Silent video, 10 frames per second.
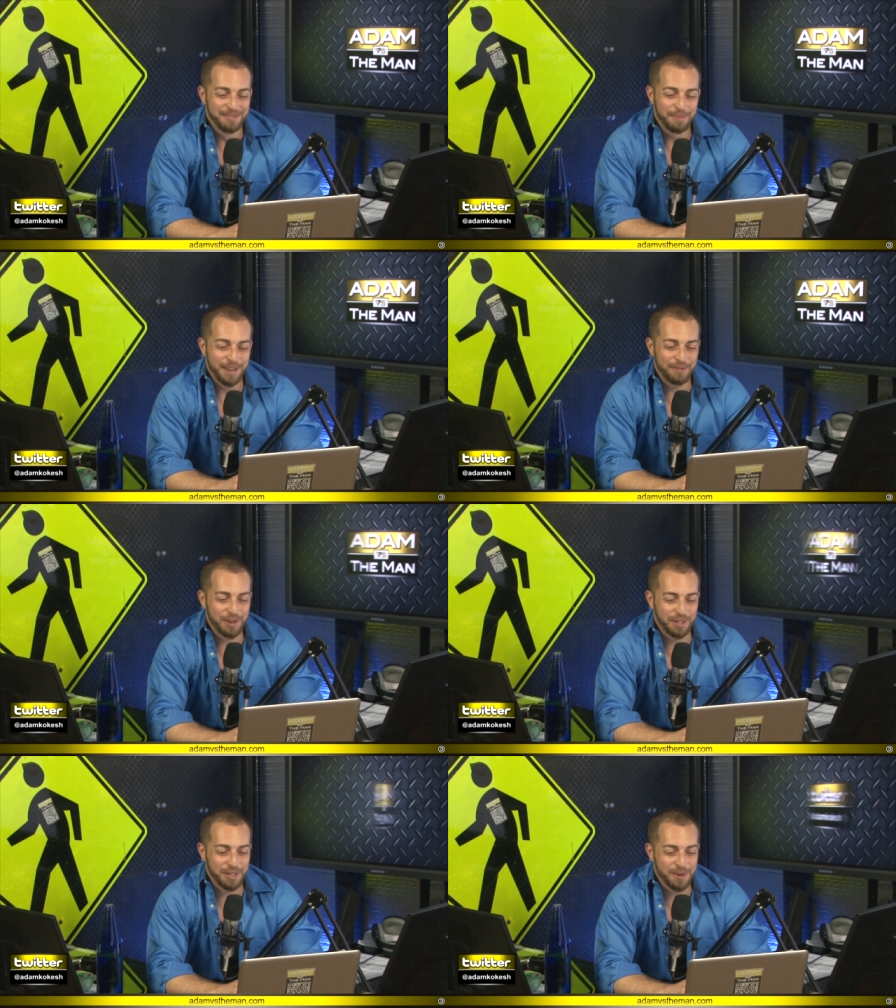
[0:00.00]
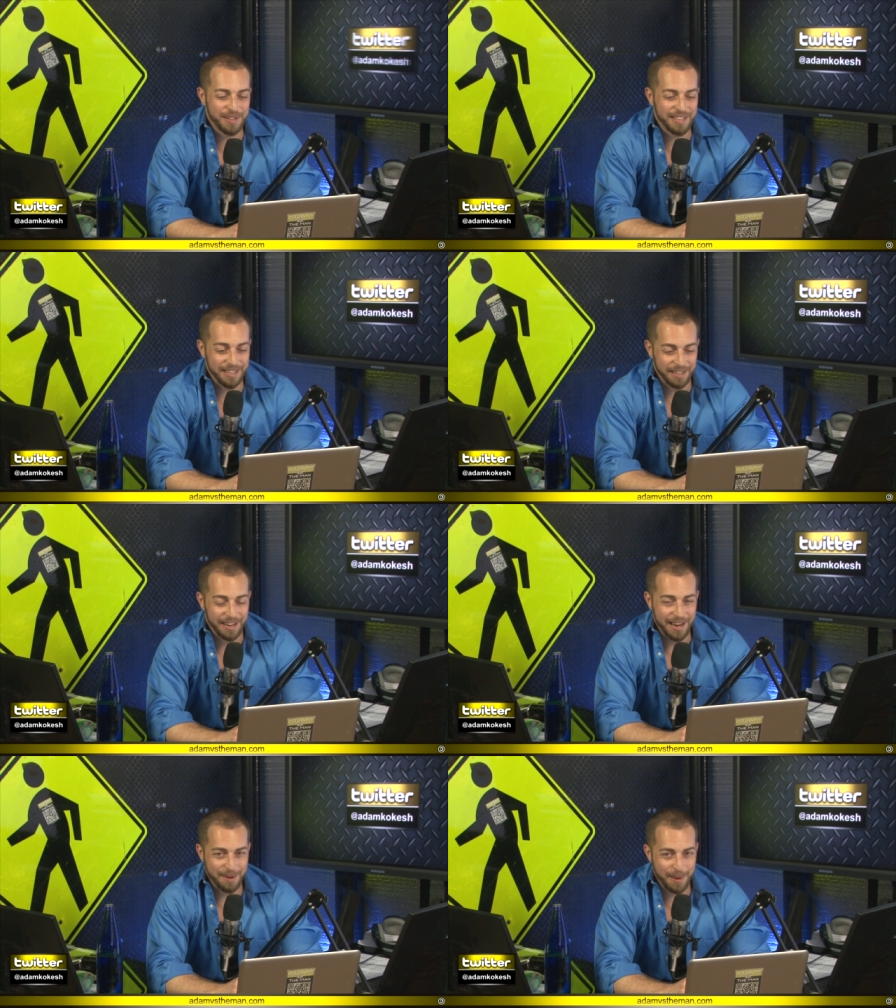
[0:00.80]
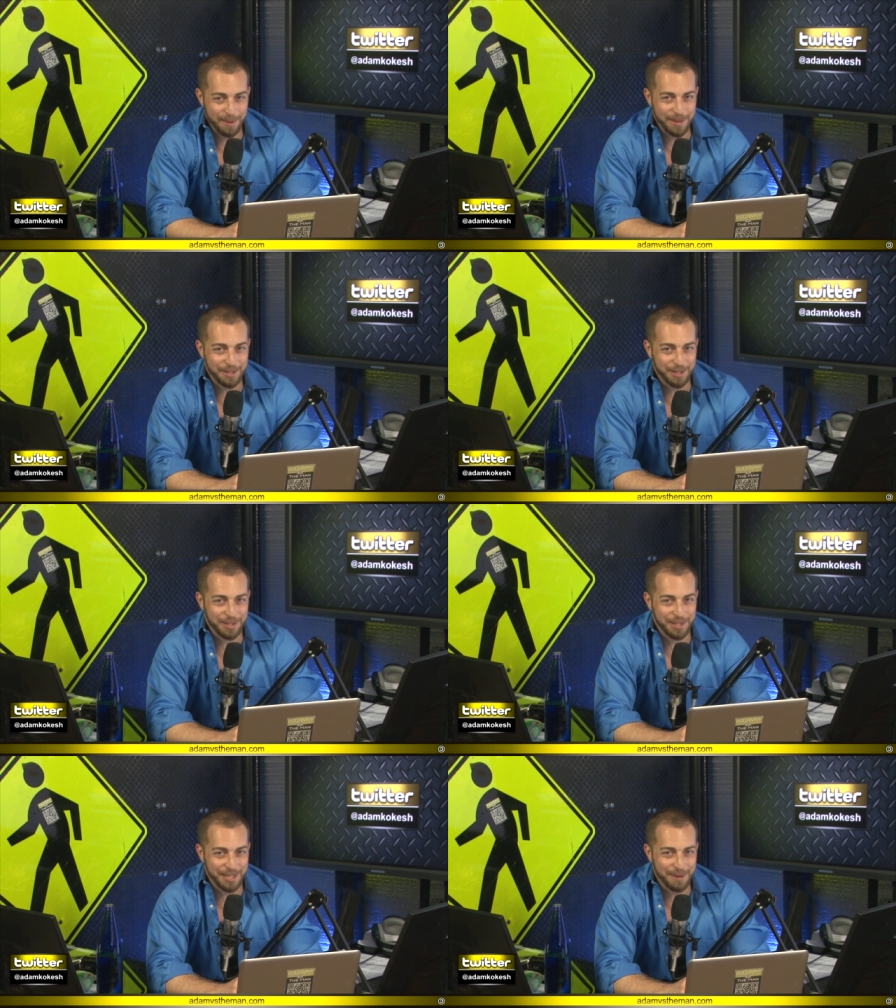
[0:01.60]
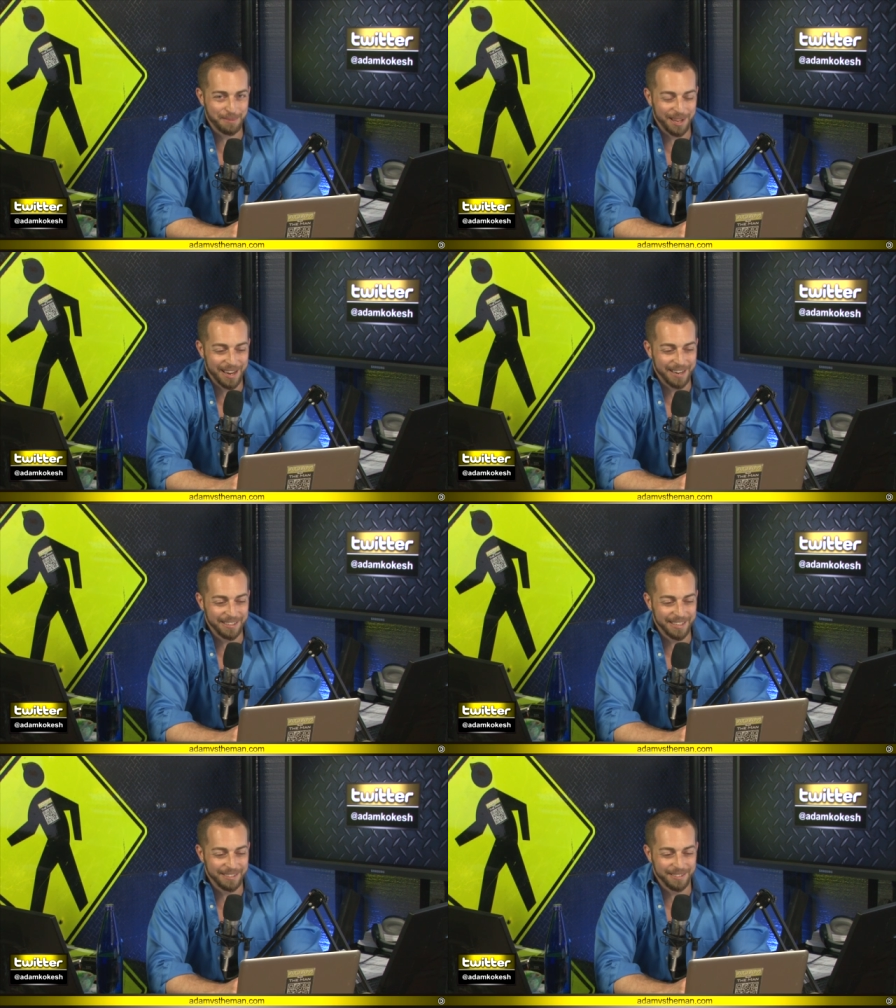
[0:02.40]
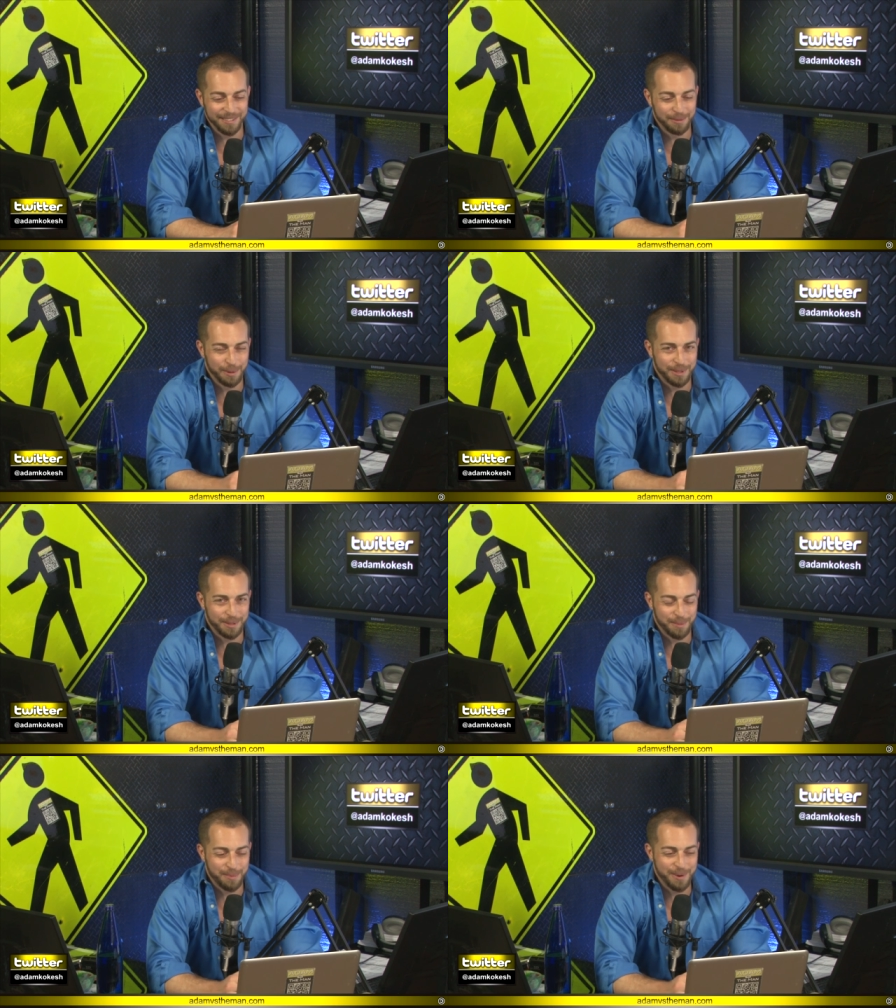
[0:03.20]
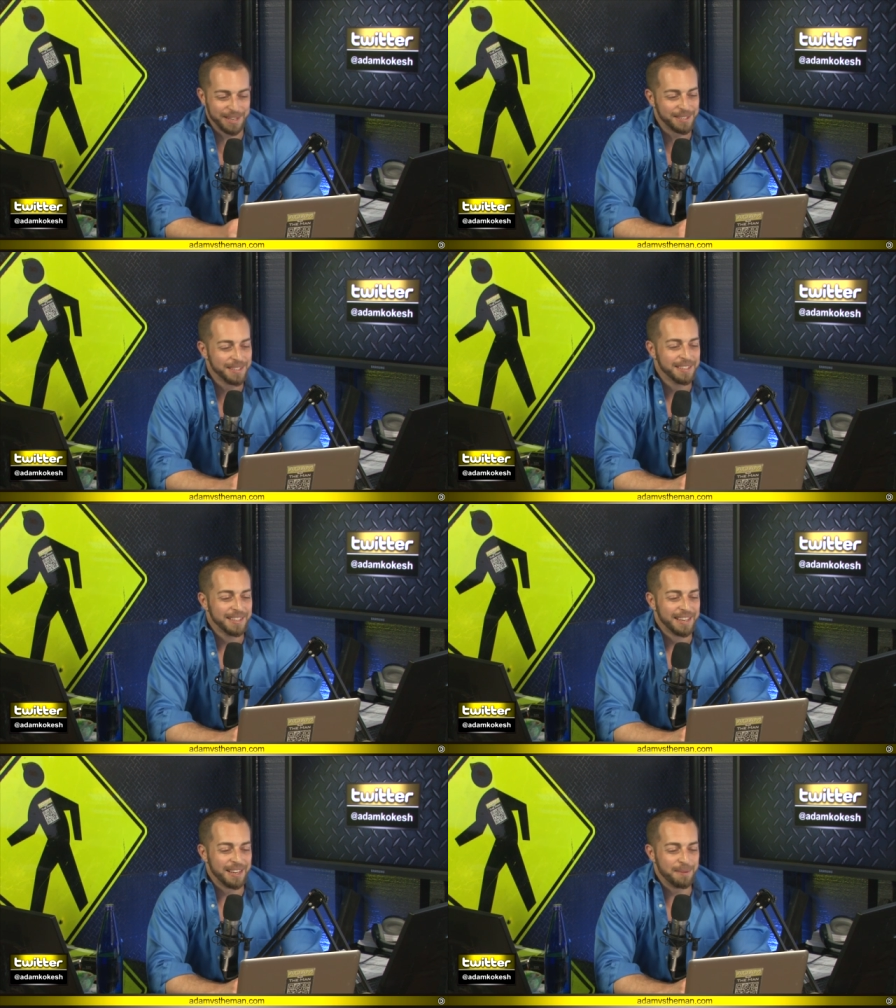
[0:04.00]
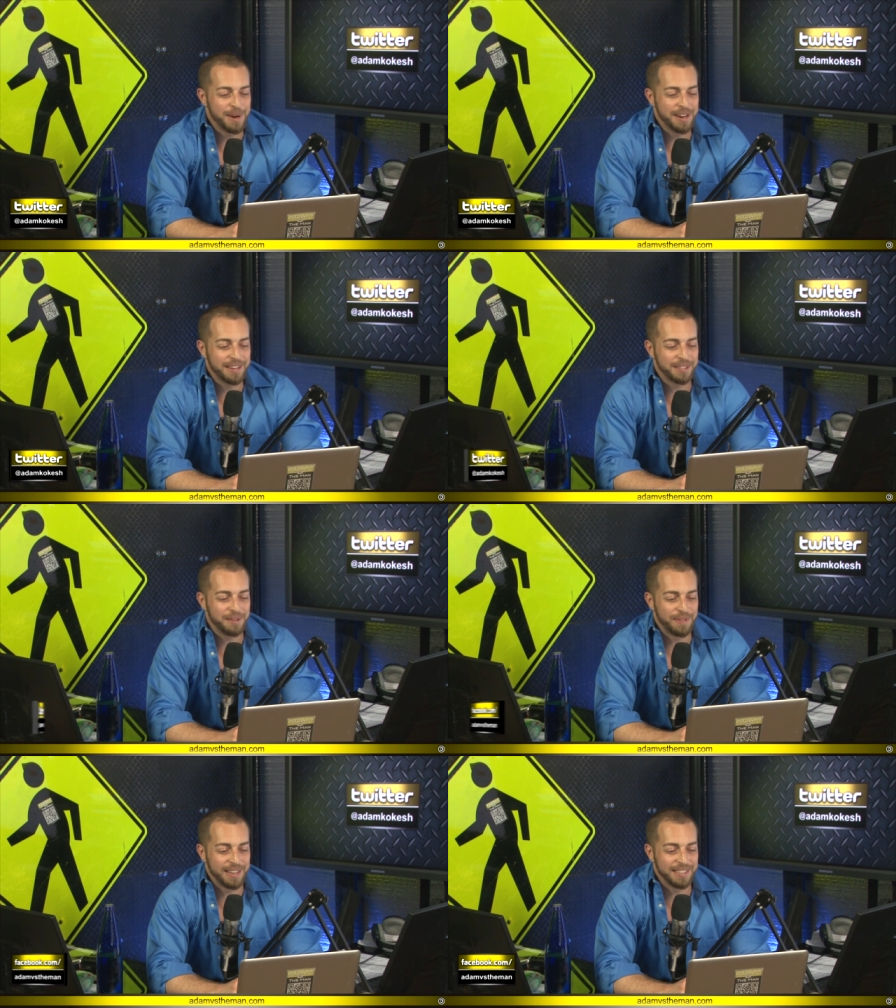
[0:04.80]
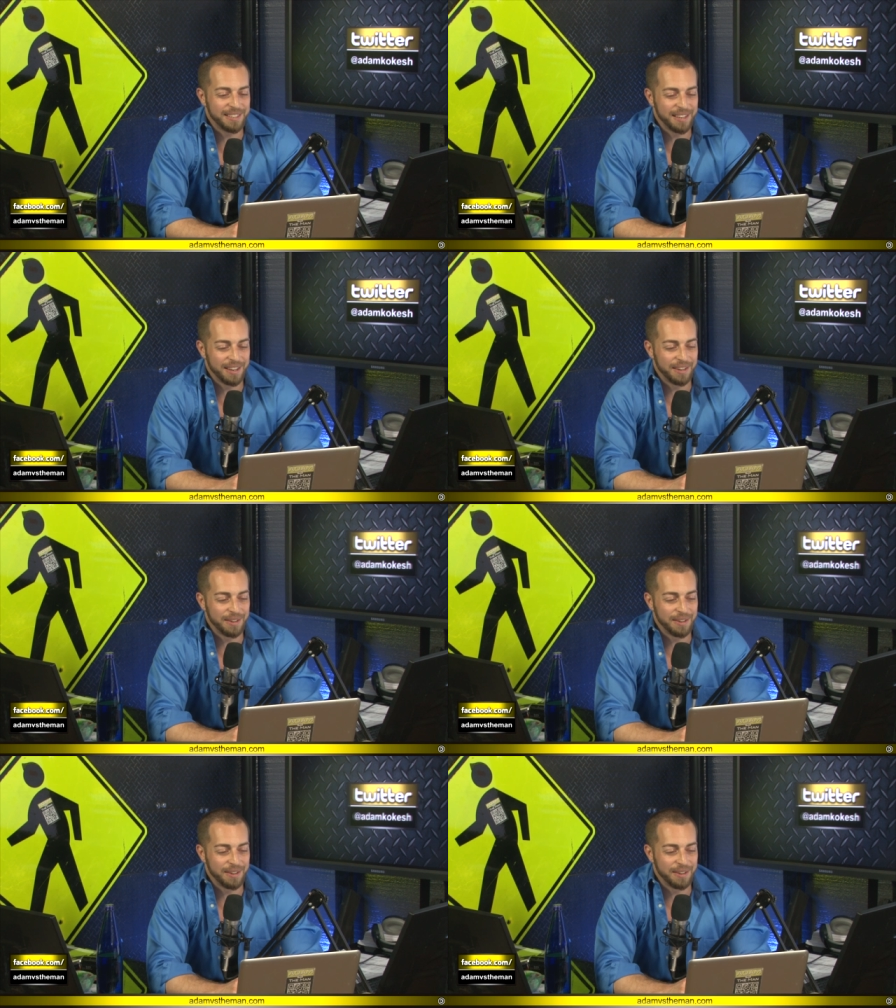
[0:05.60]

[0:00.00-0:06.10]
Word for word: but if you're doing the, hey, baby, just the tip line, then what's the point? An American has invented, oh,